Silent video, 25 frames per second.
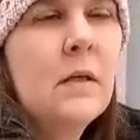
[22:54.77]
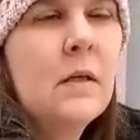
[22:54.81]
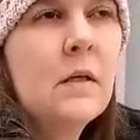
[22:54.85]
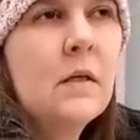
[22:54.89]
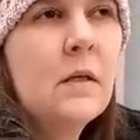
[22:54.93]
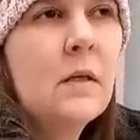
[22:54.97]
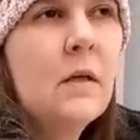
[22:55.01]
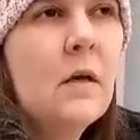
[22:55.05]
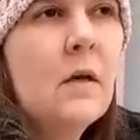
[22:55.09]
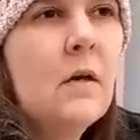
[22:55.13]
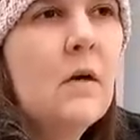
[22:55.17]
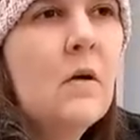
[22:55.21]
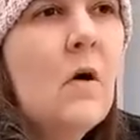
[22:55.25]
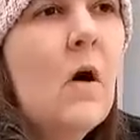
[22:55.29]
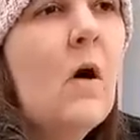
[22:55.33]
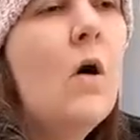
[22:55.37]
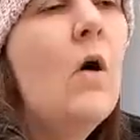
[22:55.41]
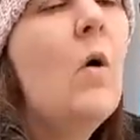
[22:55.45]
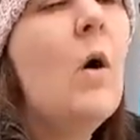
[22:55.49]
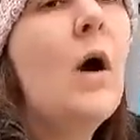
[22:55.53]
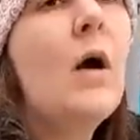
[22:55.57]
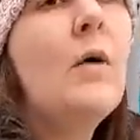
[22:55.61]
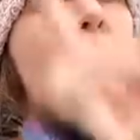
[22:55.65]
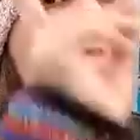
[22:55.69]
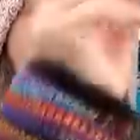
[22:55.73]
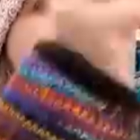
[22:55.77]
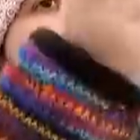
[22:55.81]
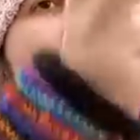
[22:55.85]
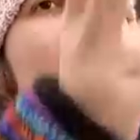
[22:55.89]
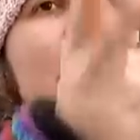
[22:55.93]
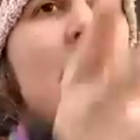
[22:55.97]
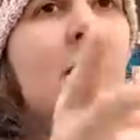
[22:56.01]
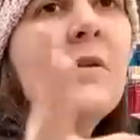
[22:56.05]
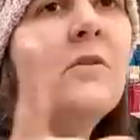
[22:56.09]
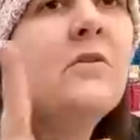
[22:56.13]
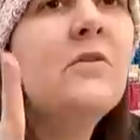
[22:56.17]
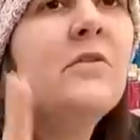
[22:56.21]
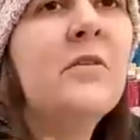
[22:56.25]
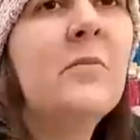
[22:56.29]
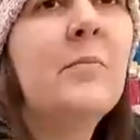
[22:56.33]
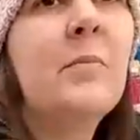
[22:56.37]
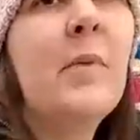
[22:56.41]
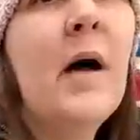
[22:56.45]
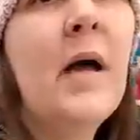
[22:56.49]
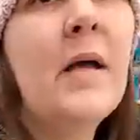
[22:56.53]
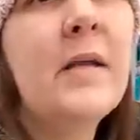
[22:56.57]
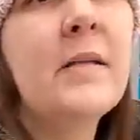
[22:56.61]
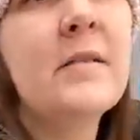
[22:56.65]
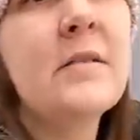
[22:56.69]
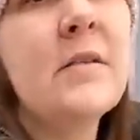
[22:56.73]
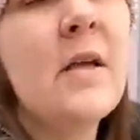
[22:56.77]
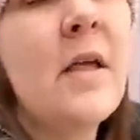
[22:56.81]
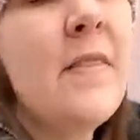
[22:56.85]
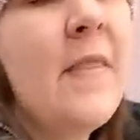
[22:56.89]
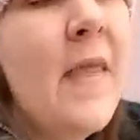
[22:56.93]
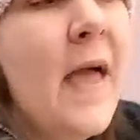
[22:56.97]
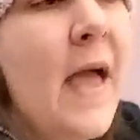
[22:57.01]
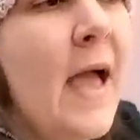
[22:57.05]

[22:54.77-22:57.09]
No, oh, I, I used the buttons on